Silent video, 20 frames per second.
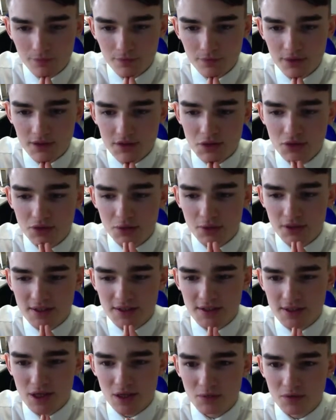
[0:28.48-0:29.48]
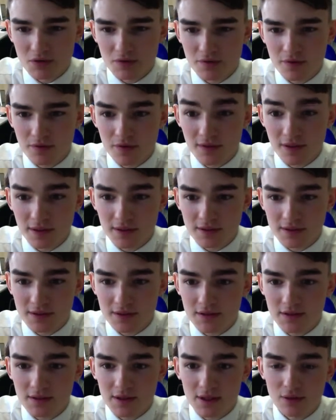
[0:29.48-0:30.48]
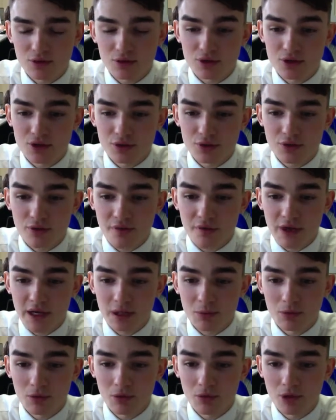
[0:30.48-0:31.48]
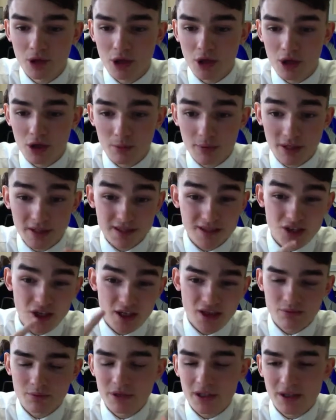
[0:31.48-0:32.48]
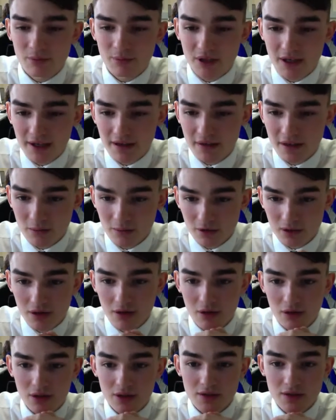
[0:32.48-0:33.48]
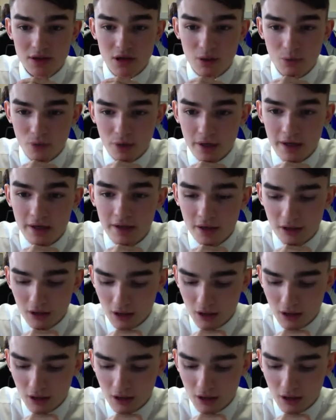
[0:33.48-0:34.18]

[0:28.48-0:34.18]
there's loads of ways in terms of the things, technologies were available. We had to change and manipulate them in a certain way.